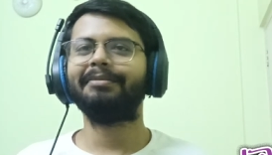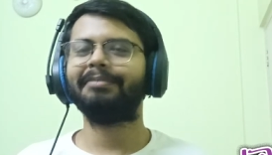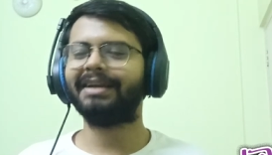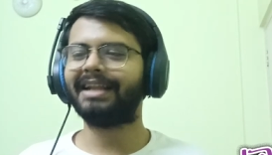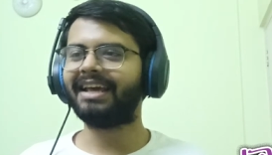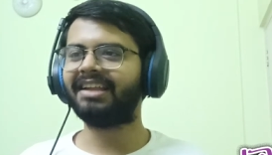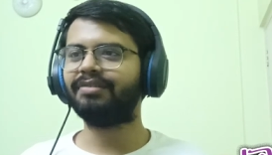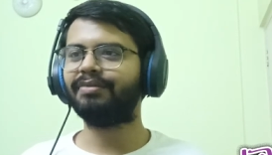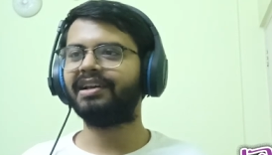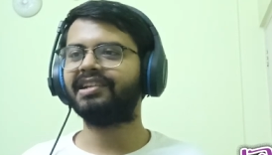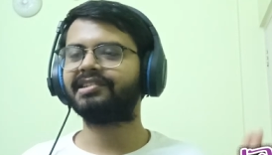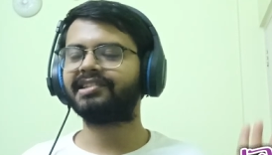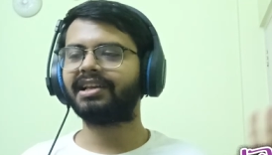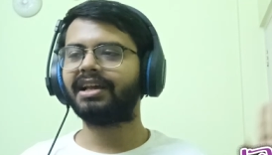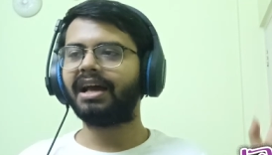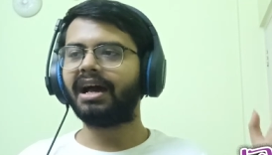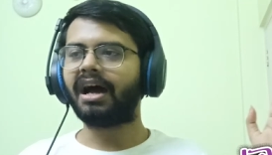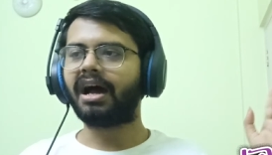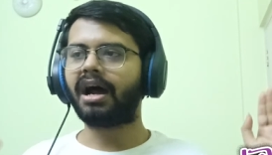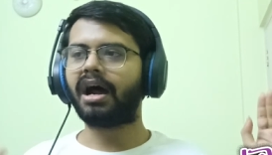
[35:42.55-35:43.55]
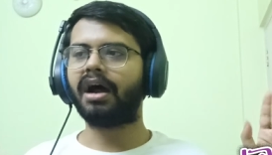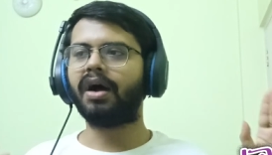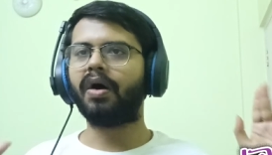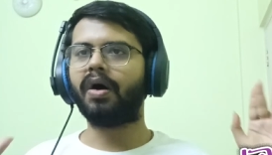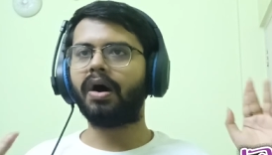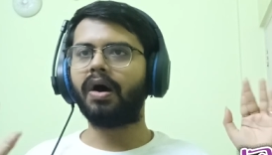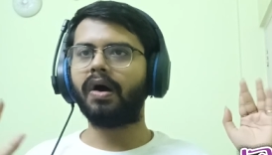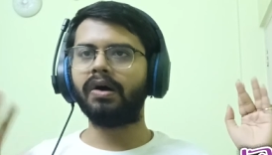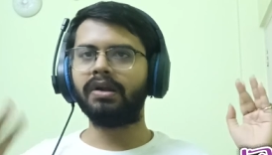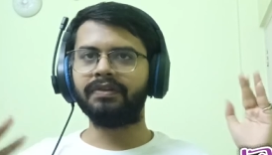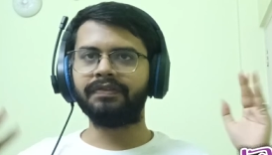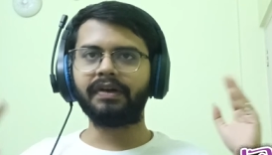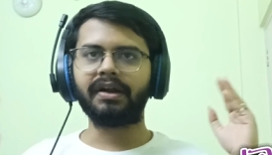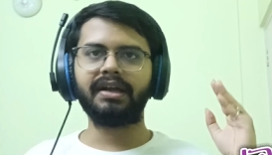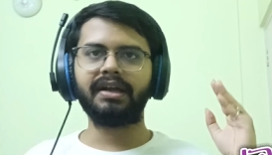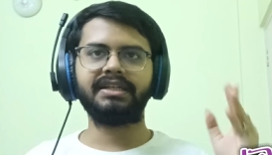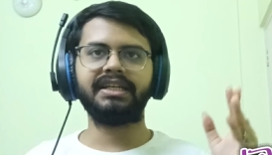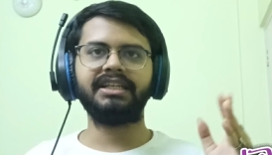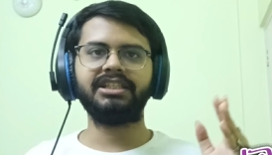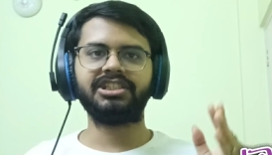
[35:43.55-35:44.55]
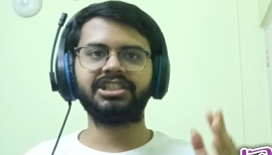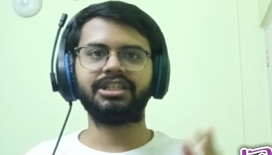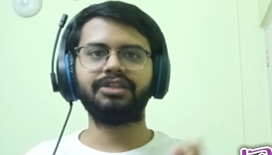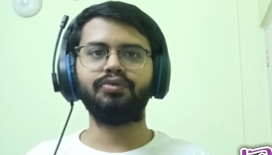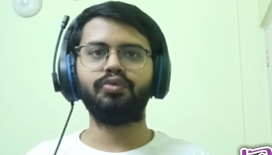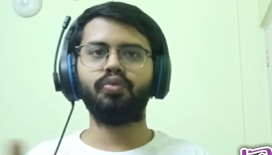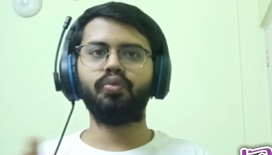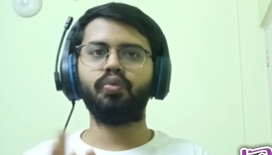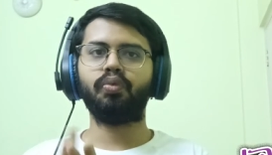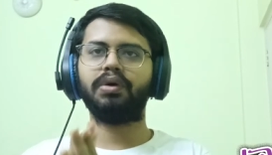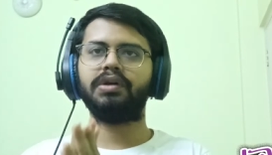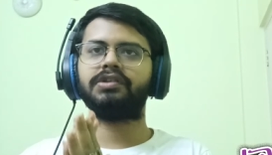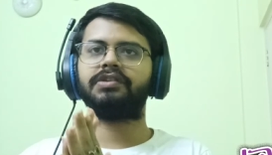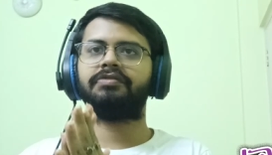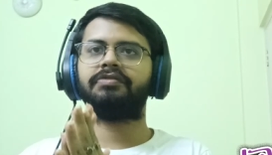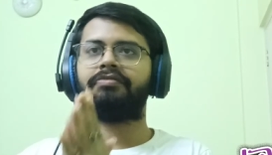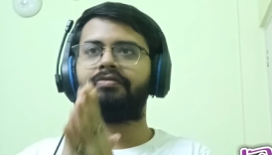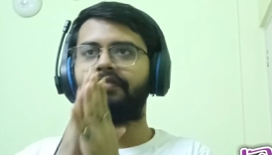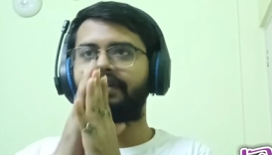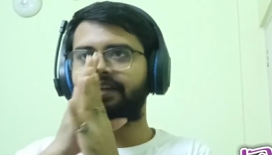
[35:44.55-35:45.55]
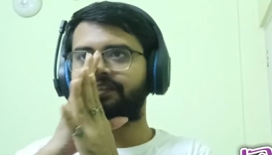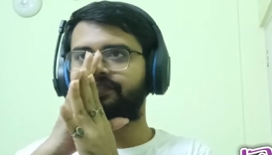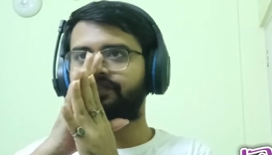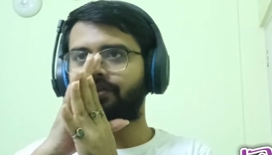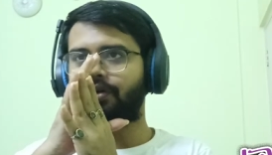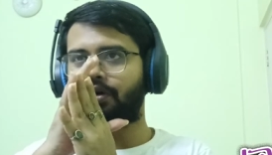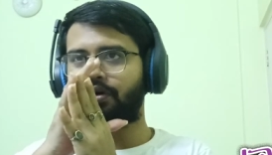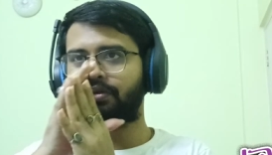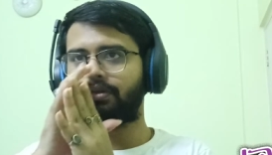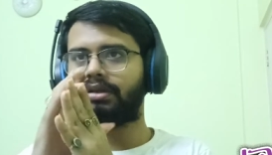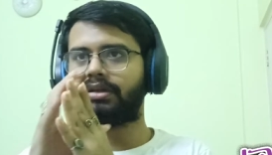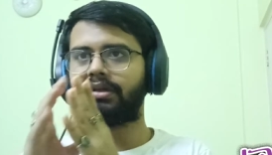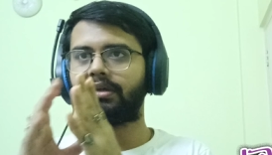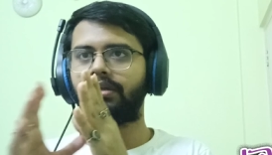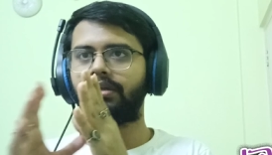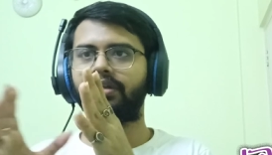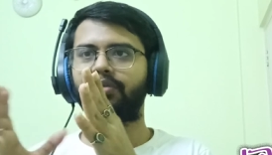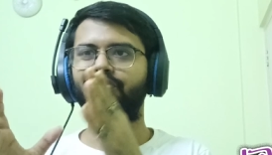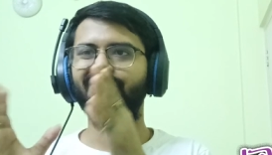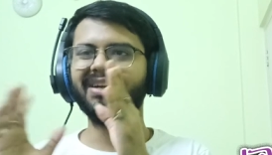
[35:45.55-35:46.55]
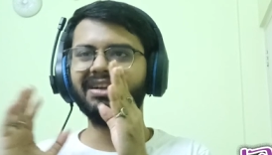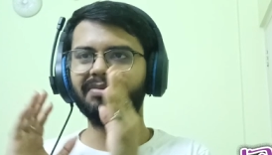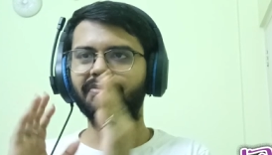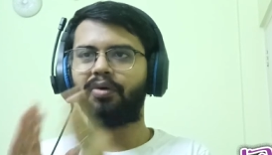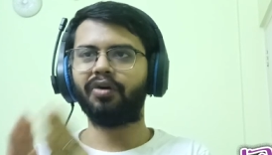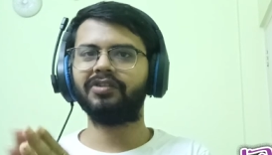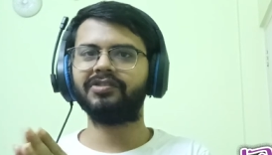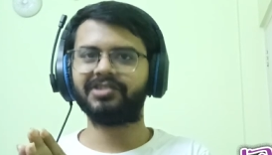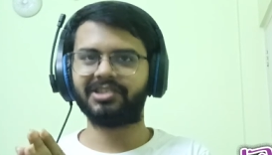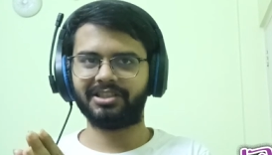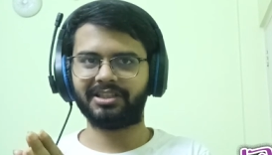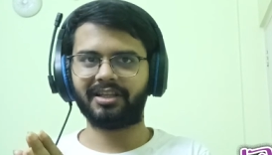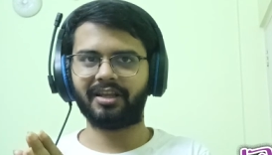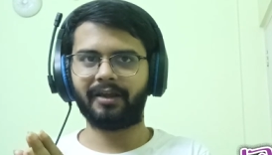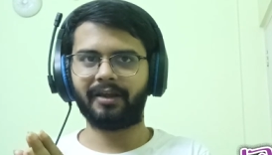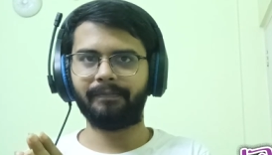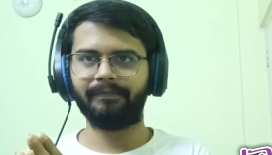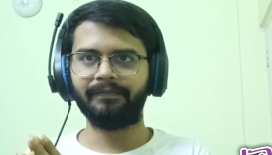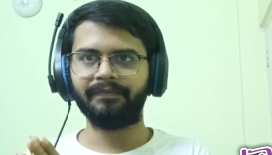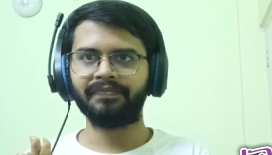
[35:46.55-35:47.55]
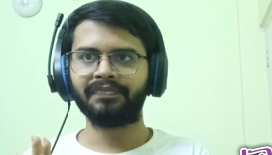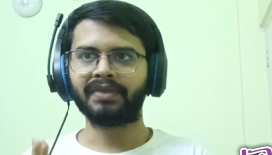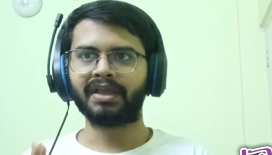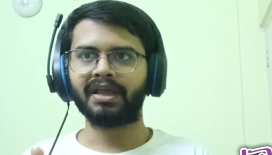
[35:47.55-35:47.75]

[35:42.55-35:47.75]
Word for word: But anyways, all of our attention was fixed on the weird monster thing,